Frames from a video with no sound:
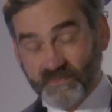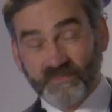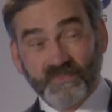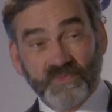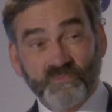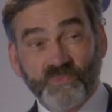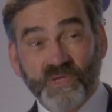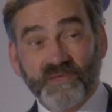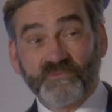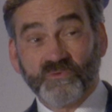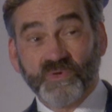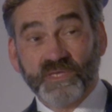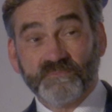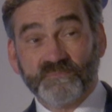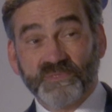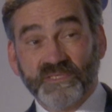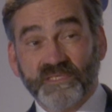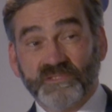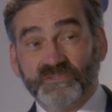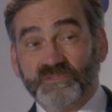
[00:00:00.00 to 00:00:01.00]
we have great
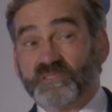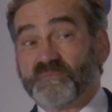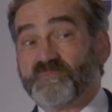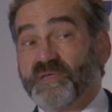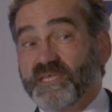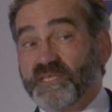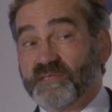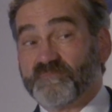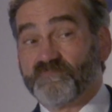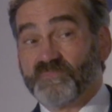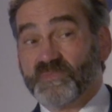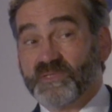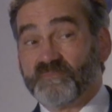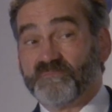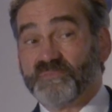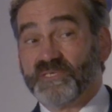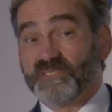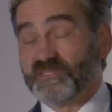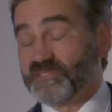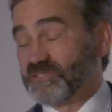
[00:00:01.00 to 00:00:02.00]
potential to make a
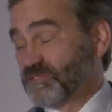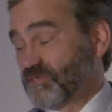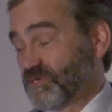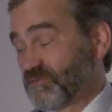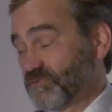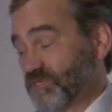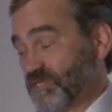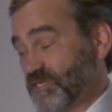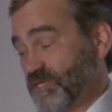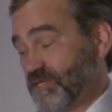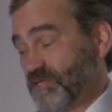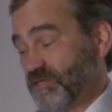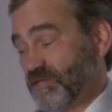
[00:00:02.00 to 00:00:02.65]
big discovery